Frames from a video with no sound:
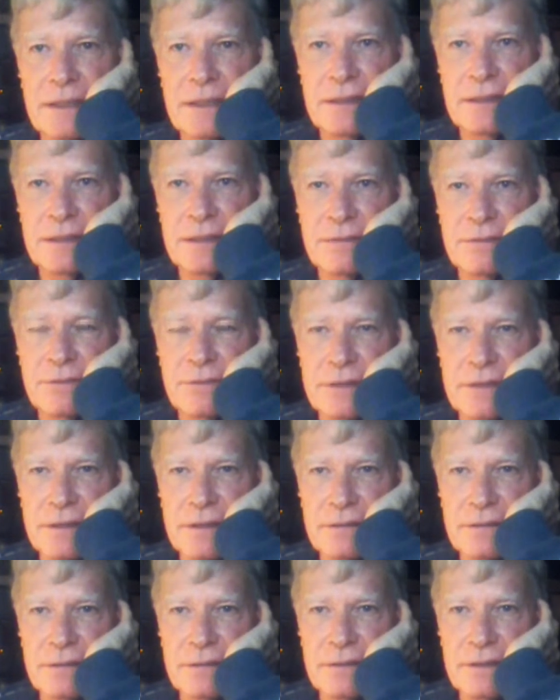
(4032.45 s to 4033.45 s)
They did it with
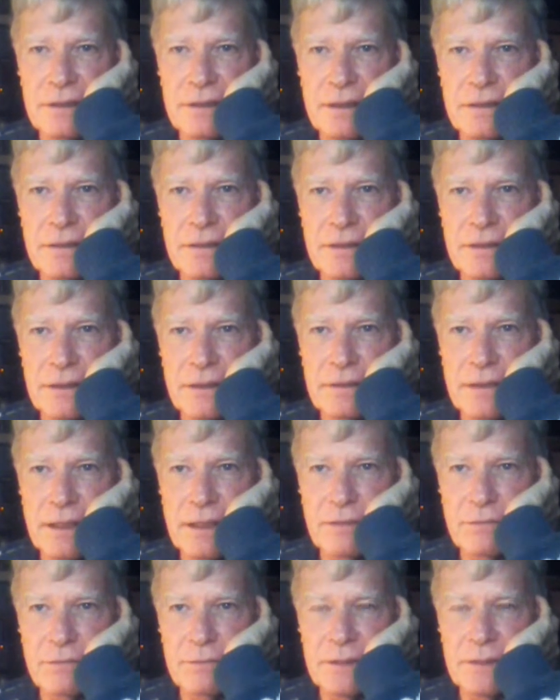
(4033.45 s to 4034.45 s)
the United States
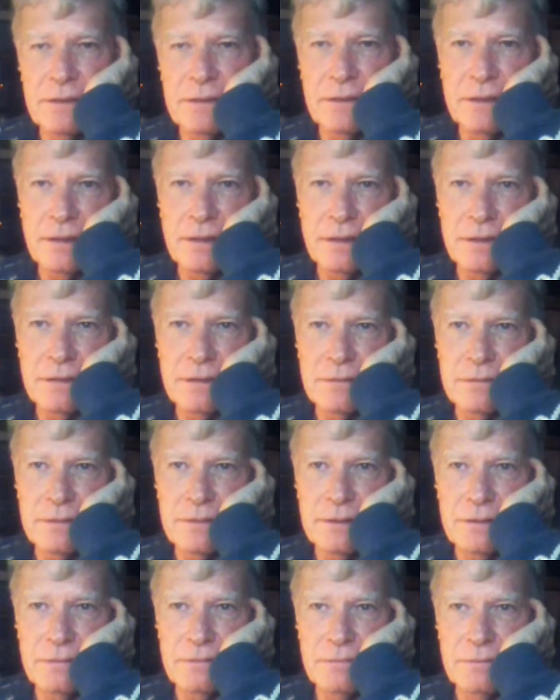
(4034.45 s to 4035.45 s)
government
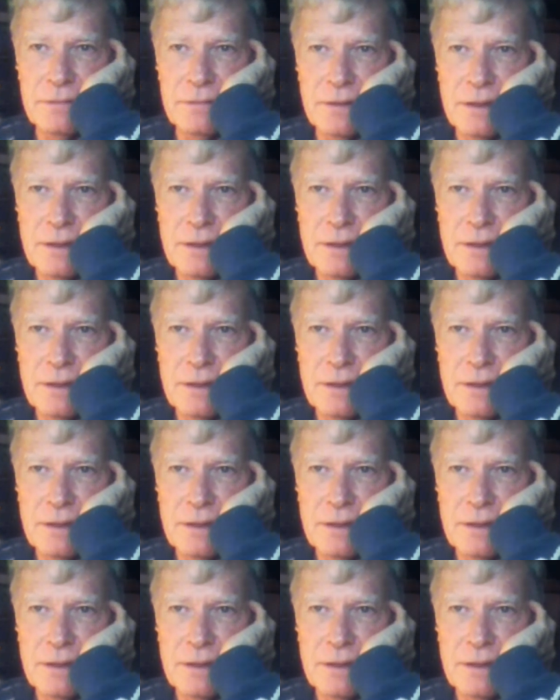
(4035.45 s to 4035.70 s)
to